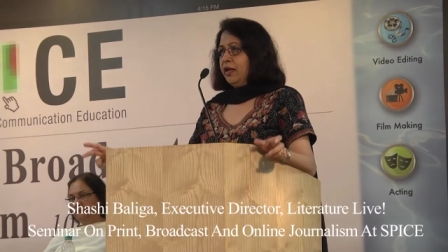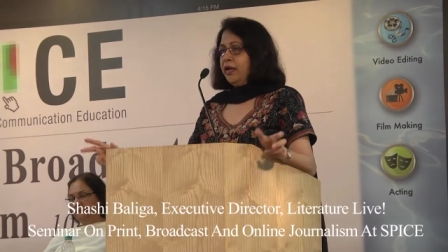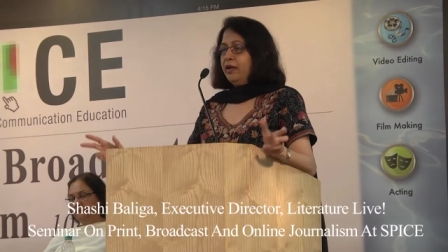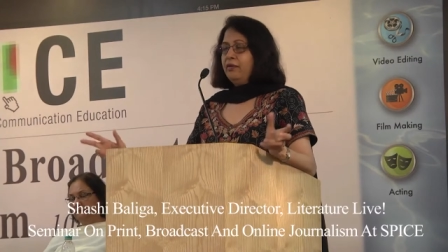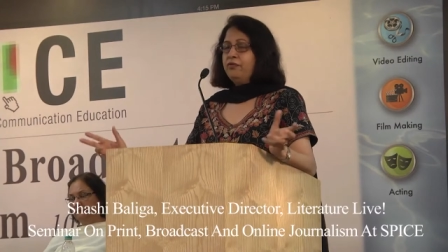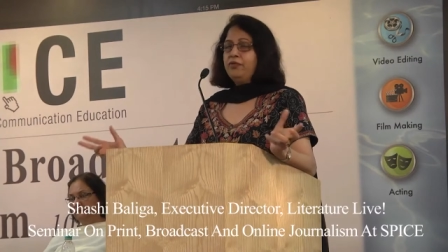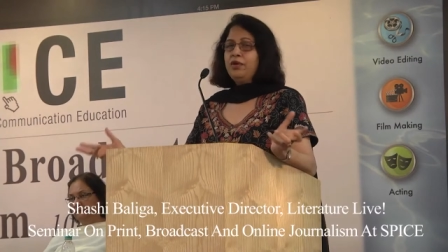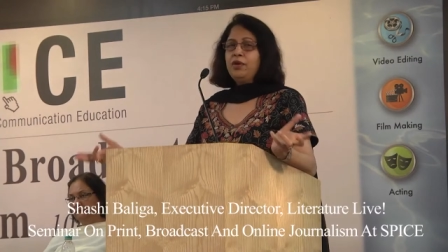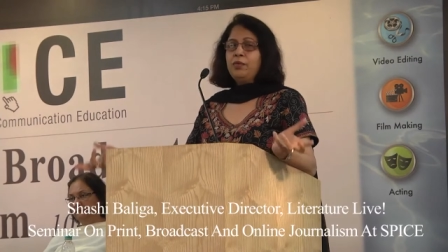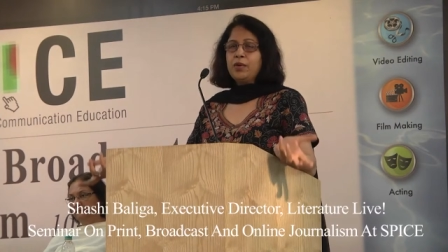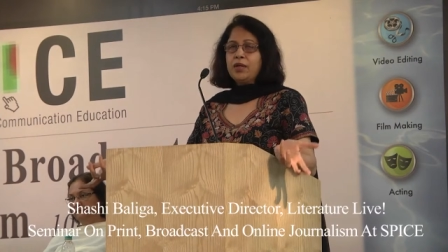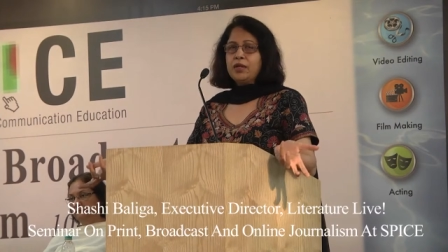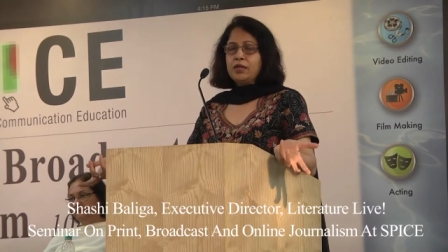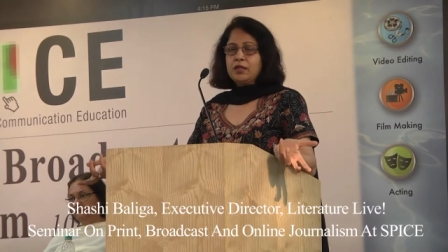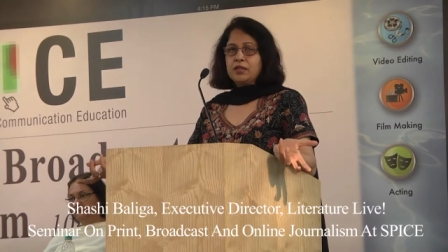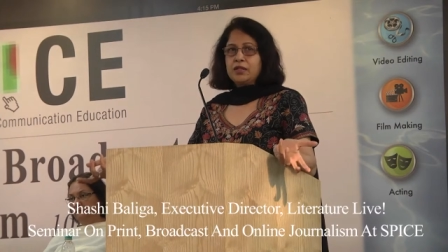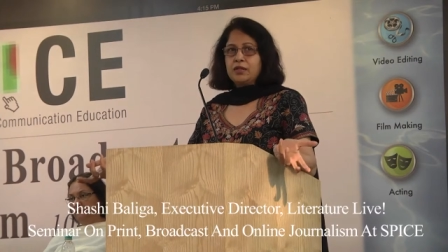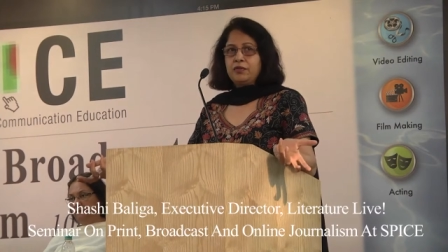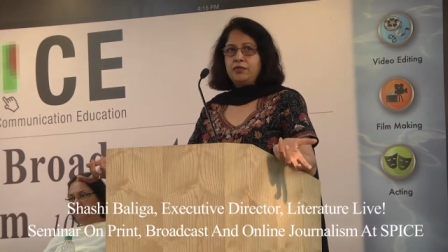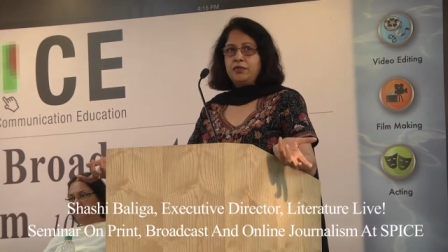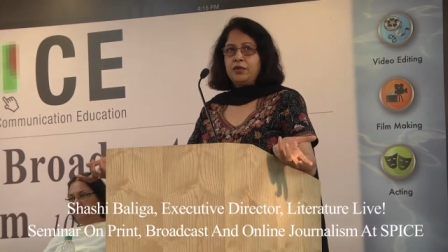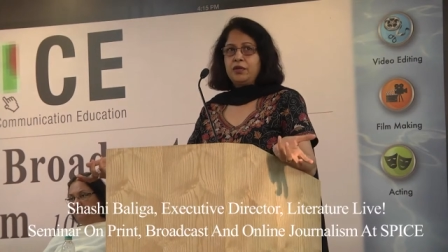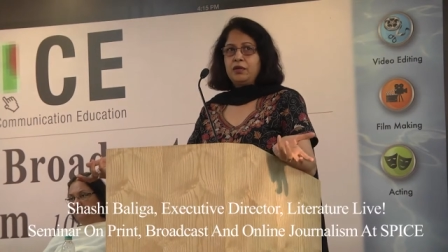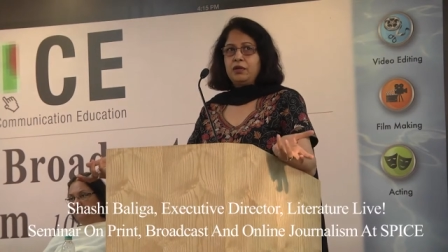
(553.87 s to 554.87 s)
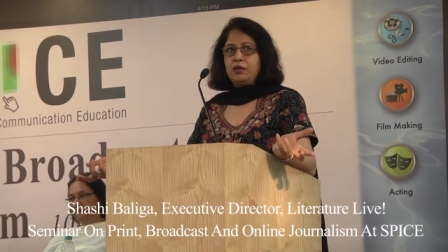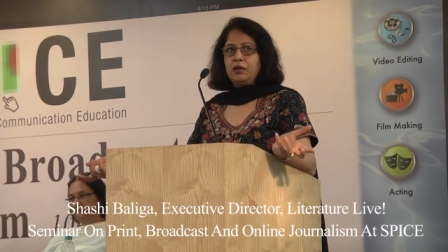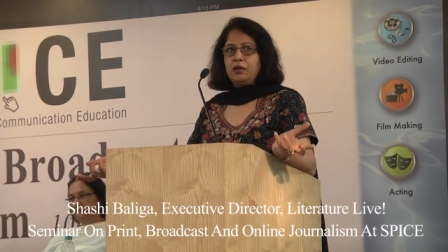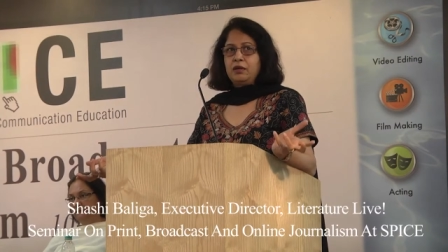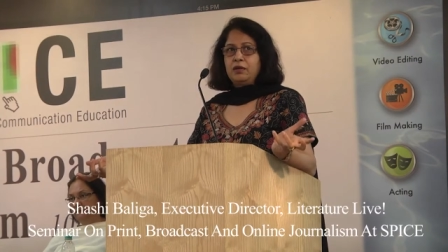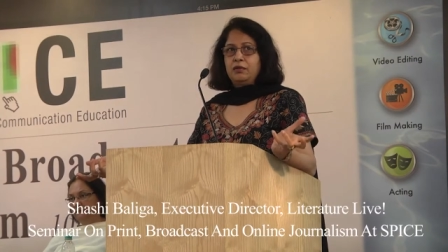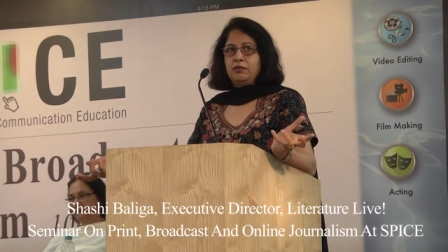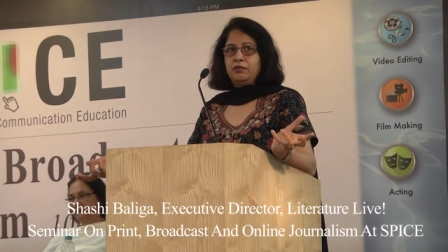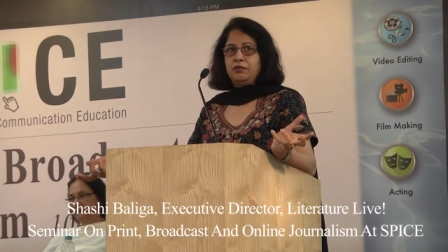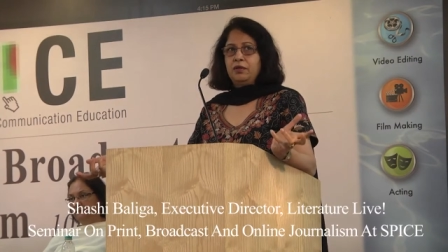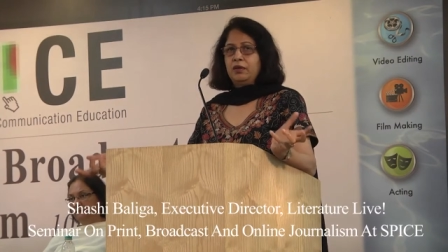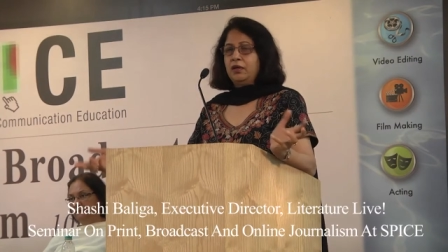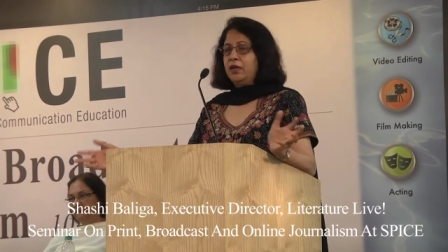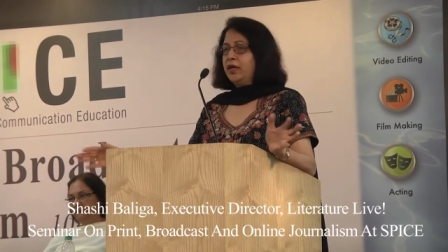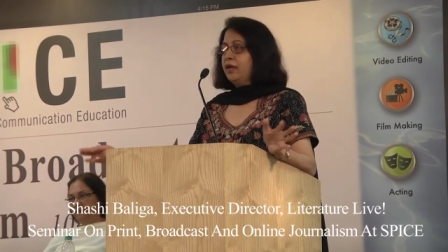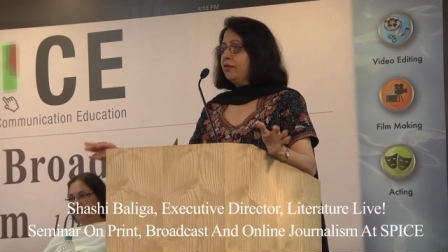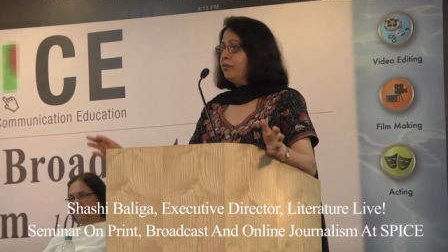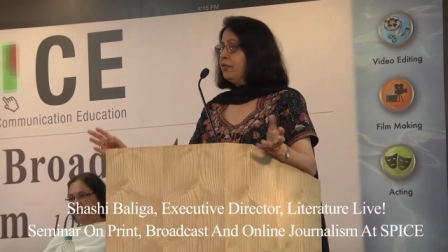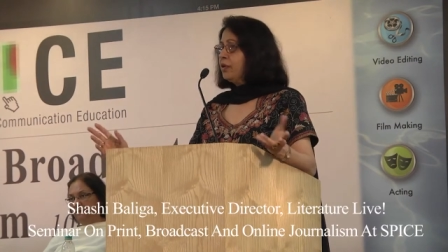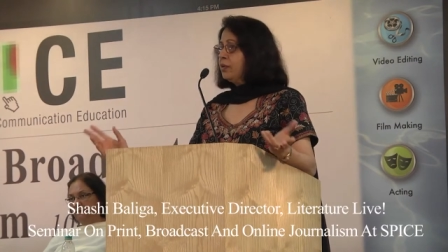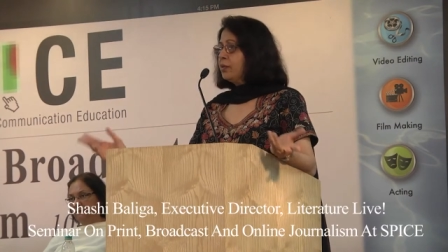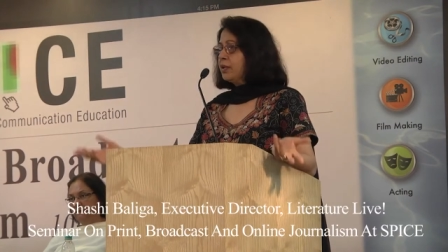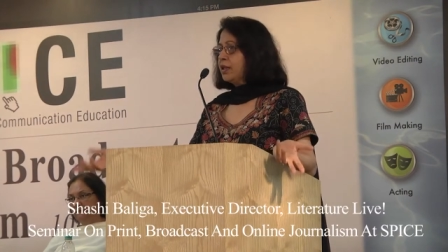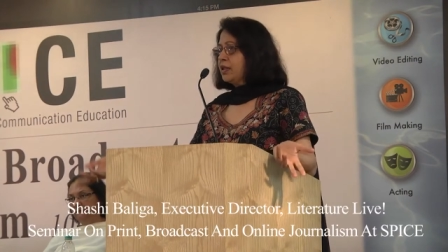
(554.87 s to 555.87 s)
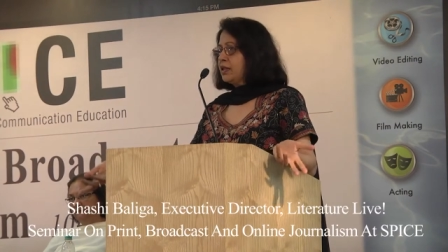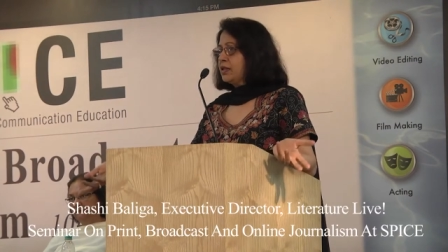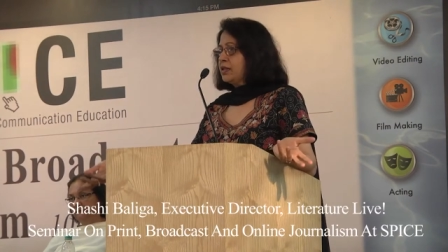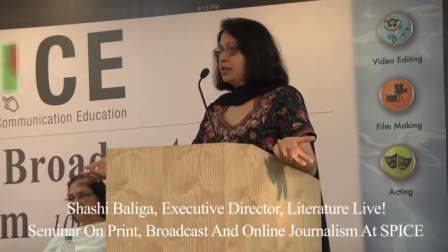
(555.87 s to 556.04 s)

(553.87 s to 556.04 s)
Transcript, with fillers: Everyone is a photographer. Everyone